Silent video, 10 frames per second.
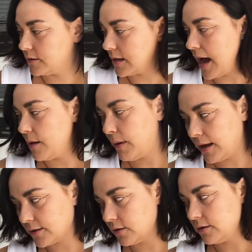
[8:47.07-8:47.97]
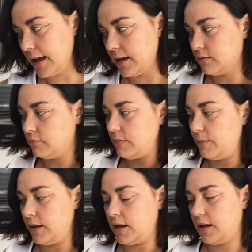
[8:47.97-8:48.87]
Thai basil, like
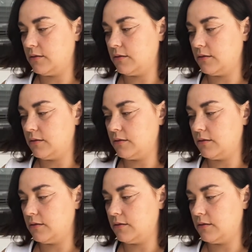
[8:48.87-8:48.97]
maybe like